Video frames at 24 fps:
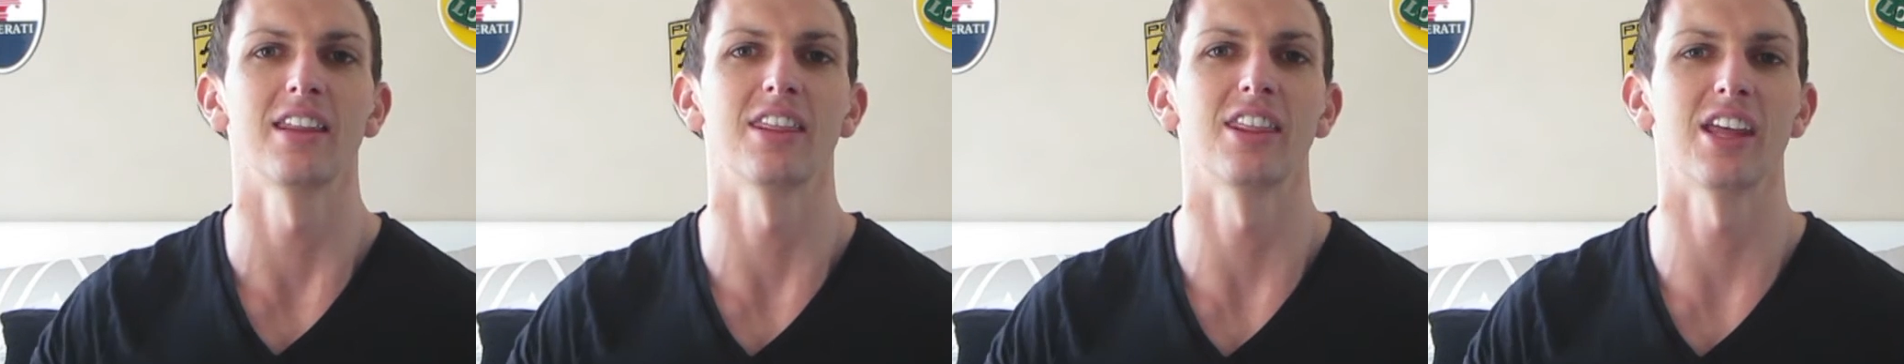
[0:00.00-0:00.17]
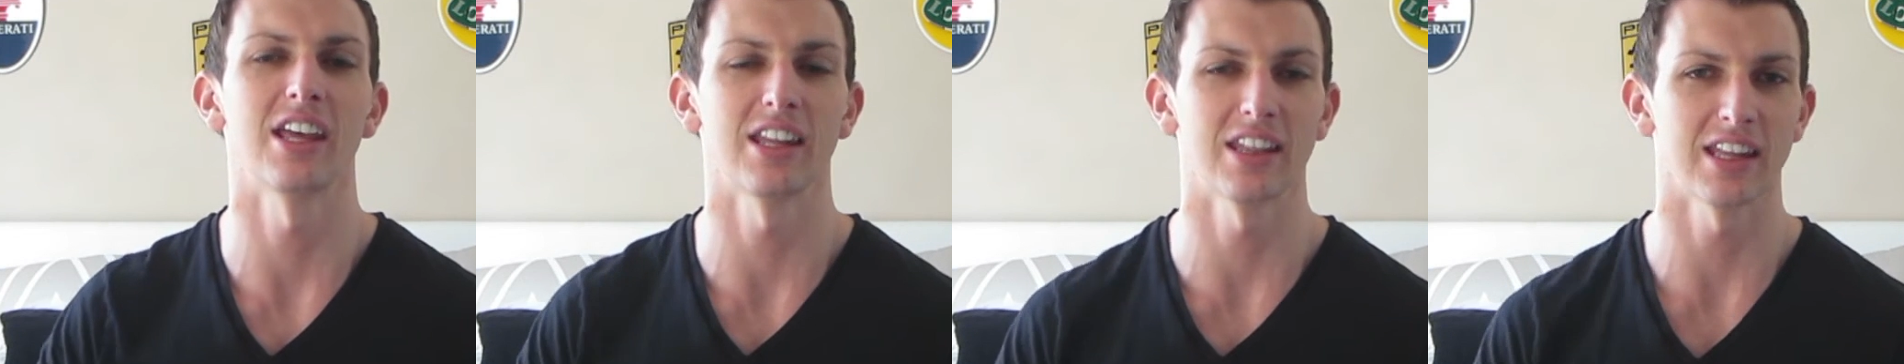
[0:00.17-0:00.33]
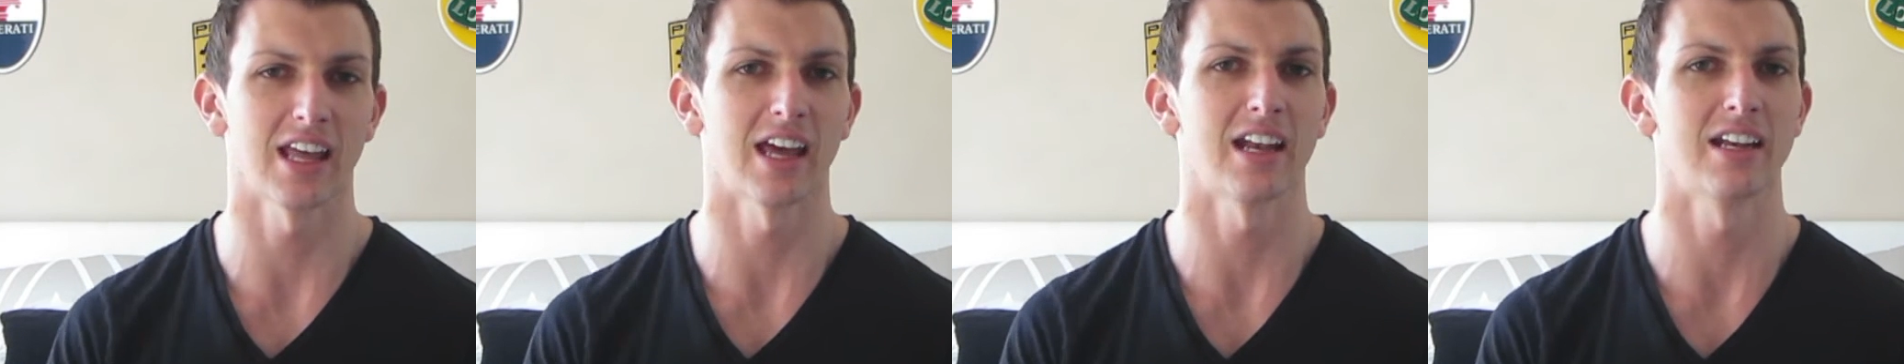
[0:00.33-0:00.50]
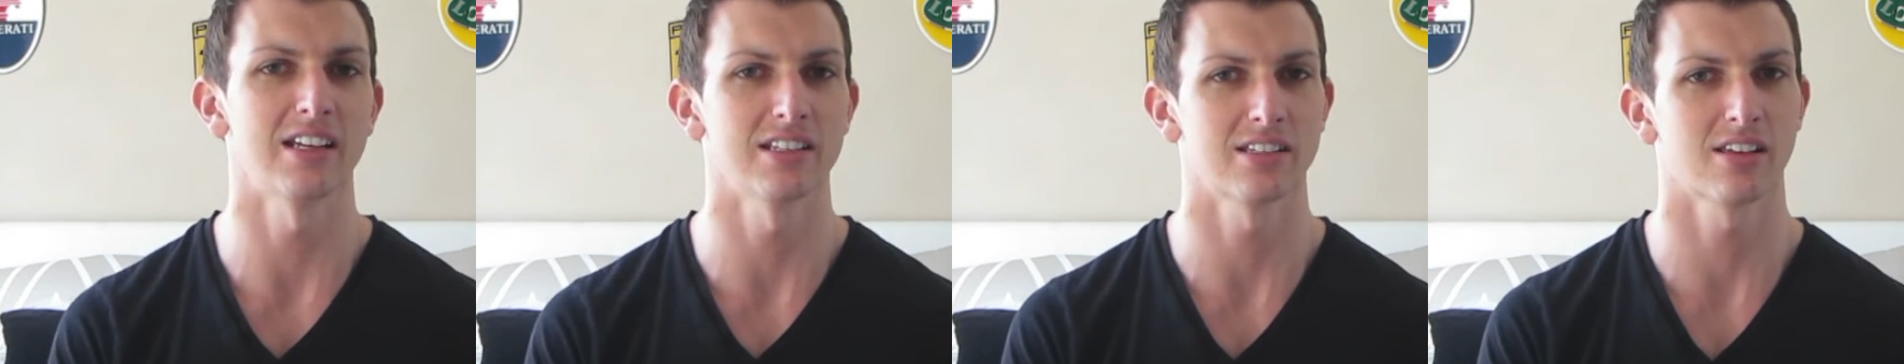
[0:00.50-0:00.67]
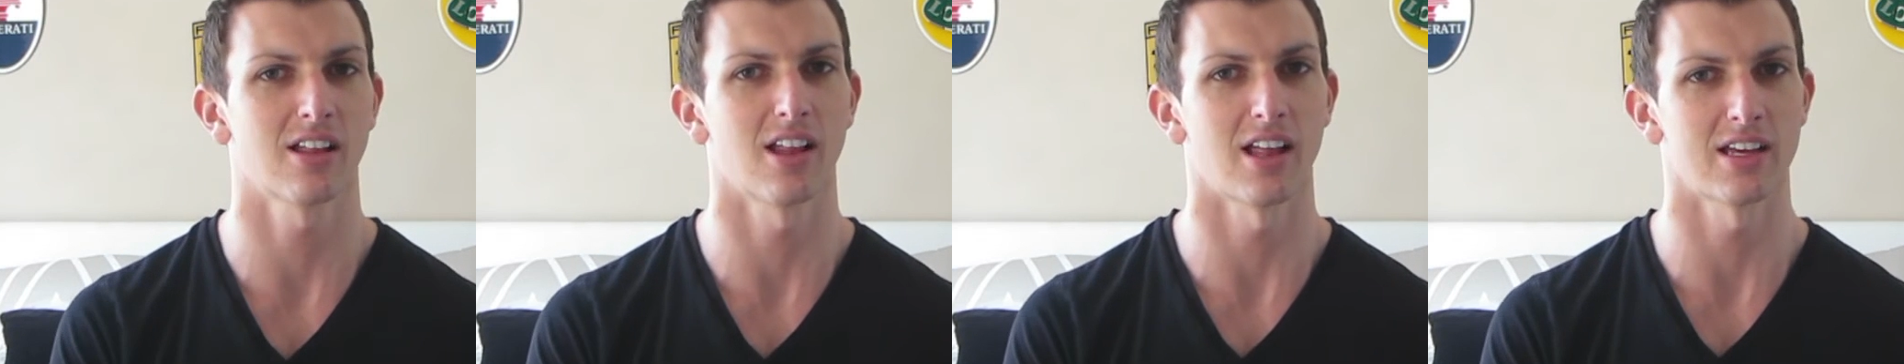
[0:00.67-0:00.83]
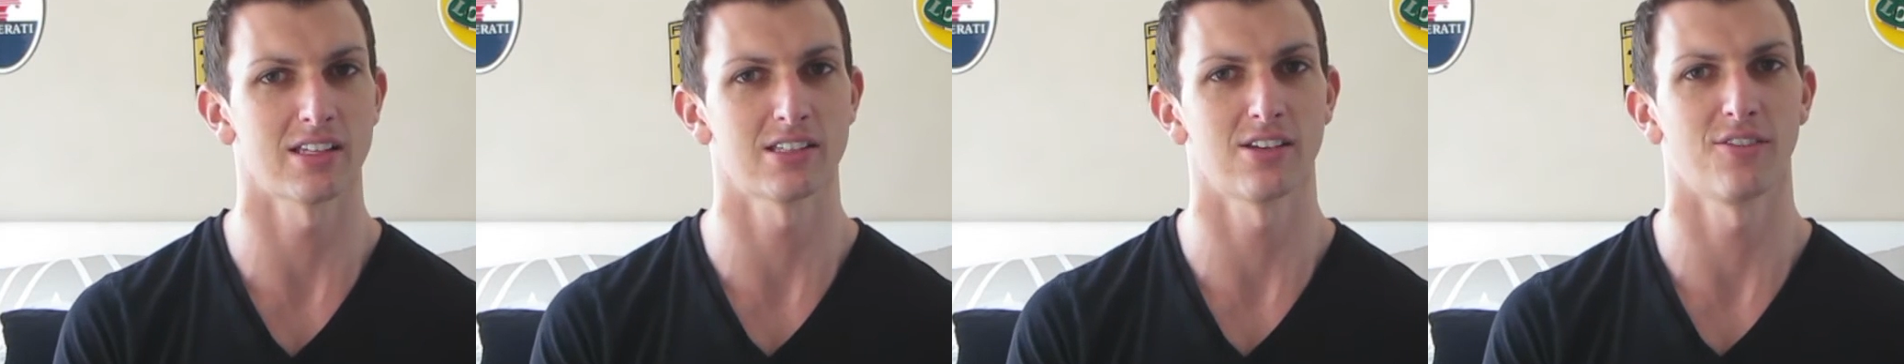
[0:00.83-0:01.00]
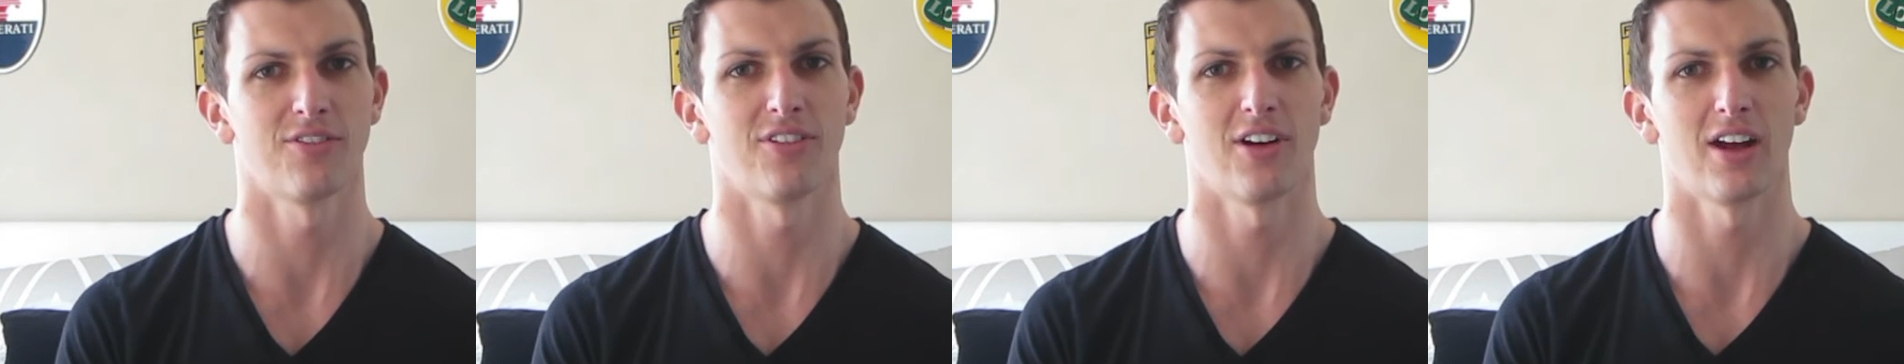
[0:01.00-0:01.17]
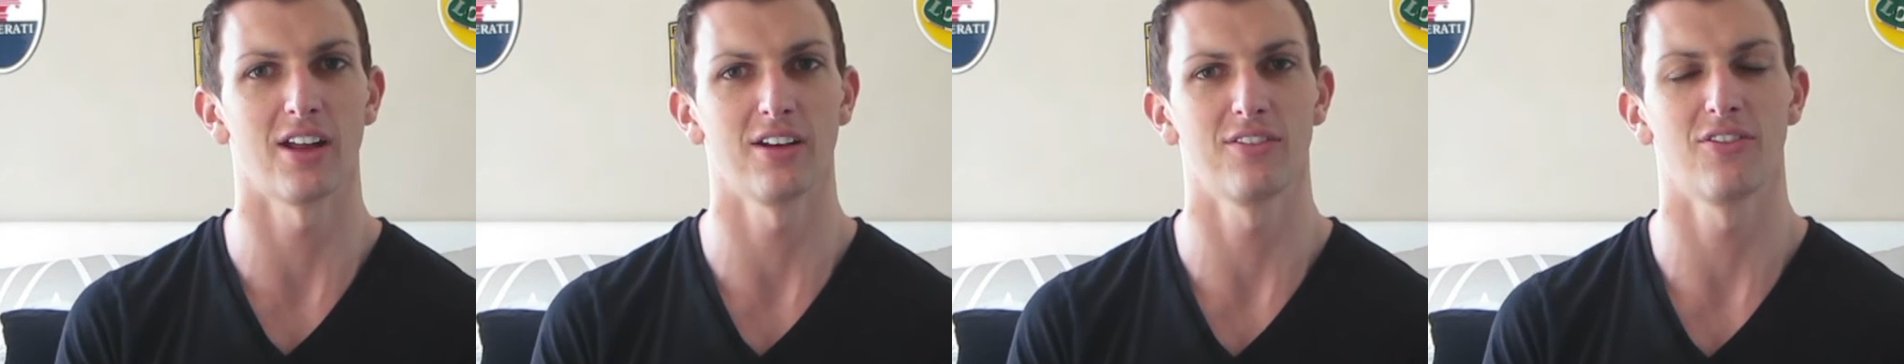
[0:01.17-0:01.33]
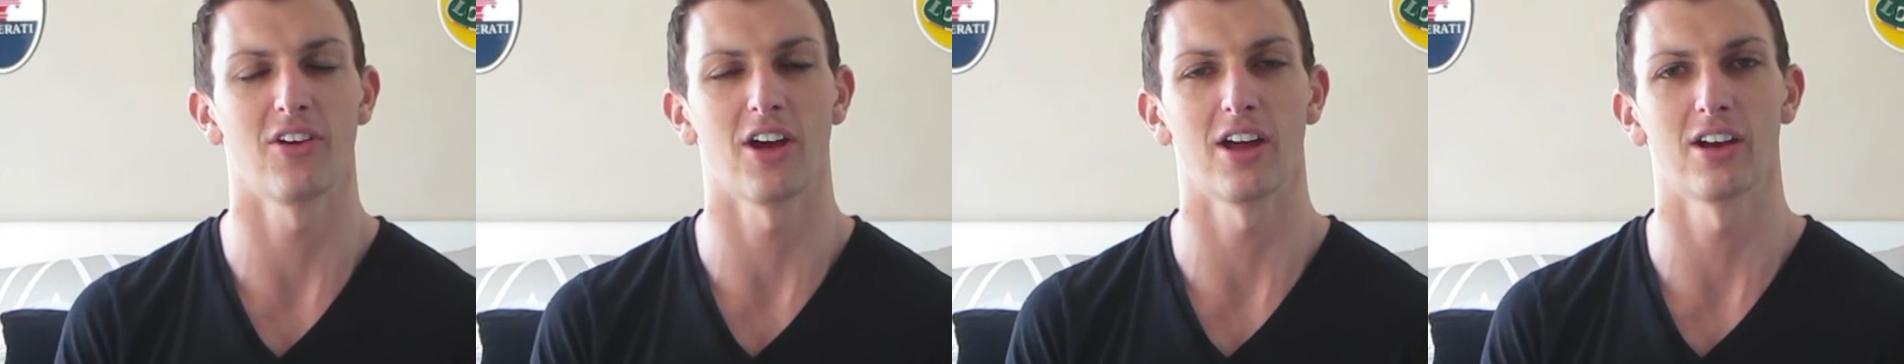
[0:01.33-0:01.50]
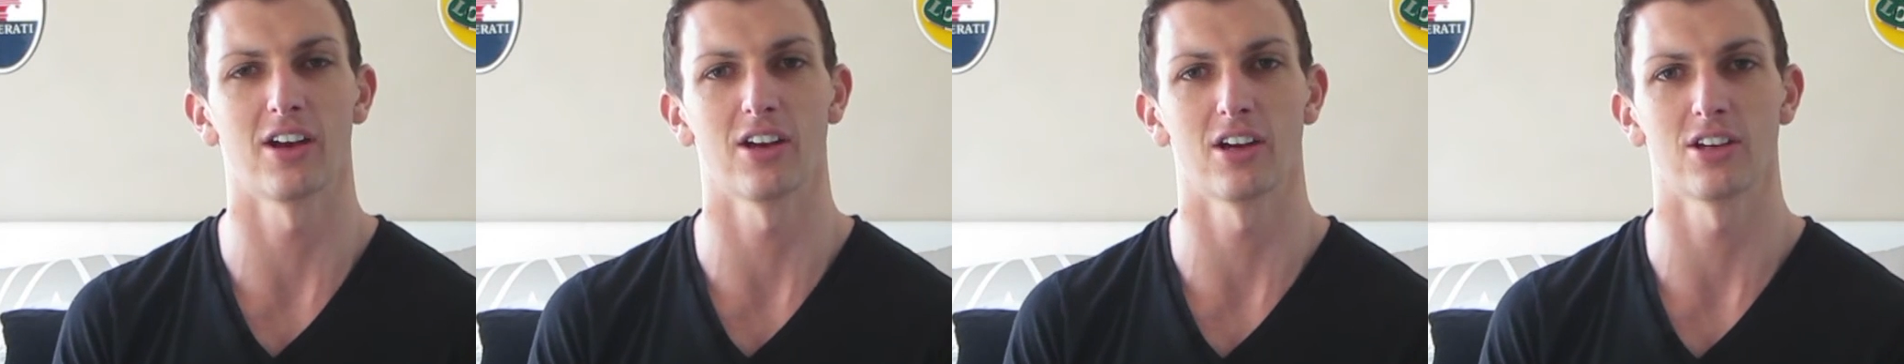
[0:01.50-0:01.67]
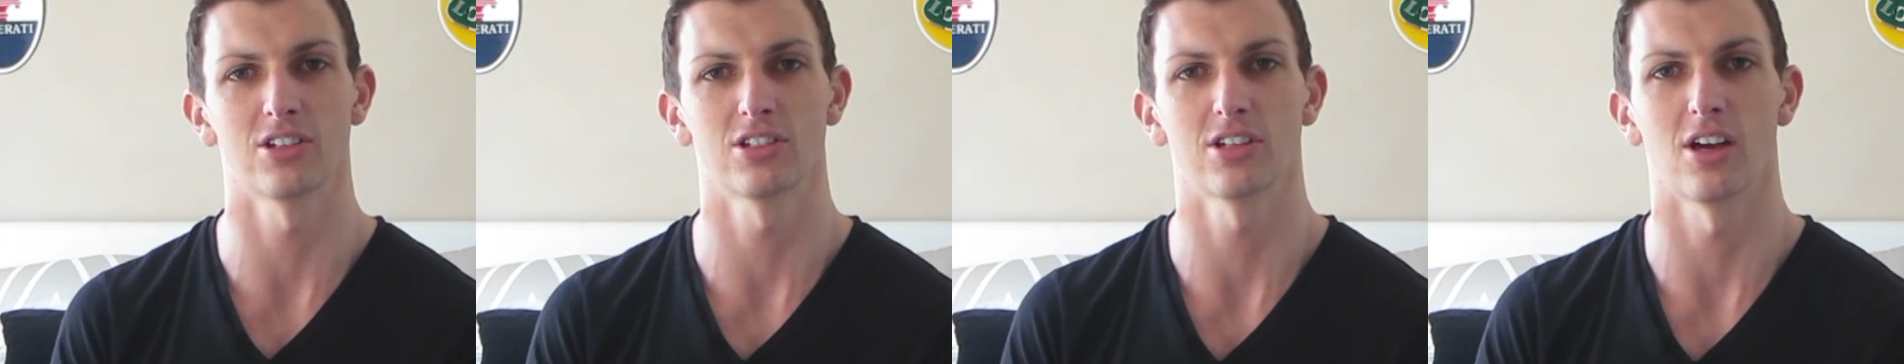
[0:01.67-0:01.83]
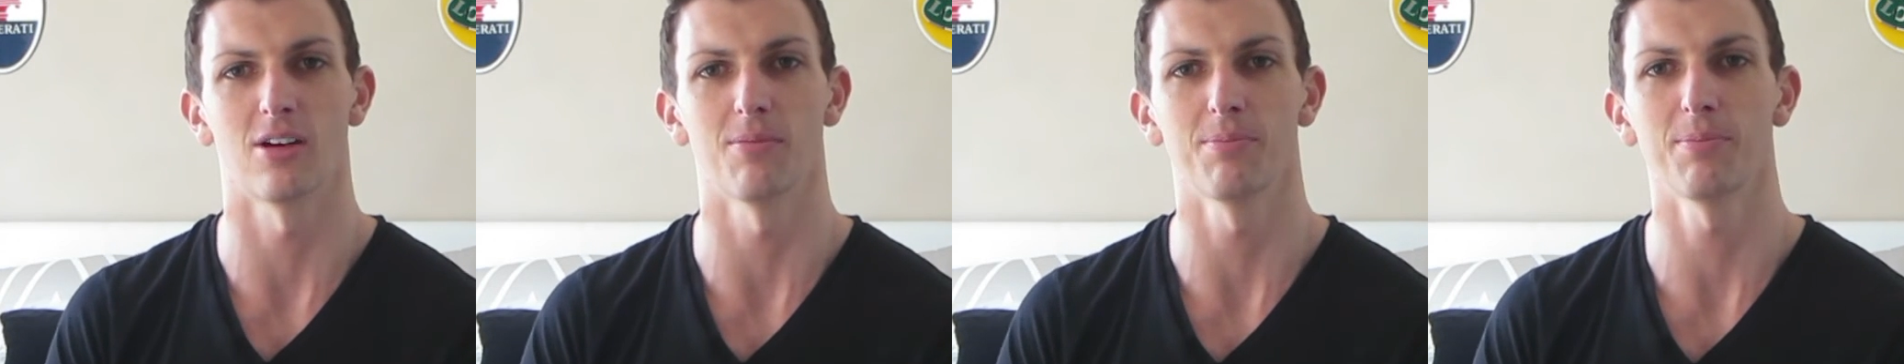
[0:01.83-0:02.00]
then that is classified
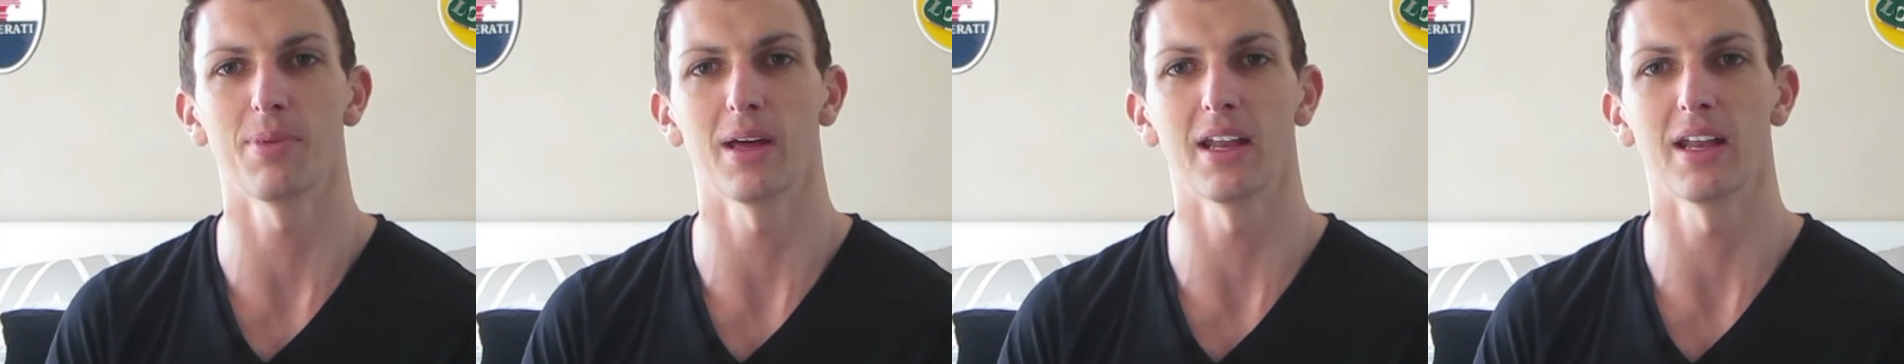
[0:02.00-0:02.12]
Photoshop.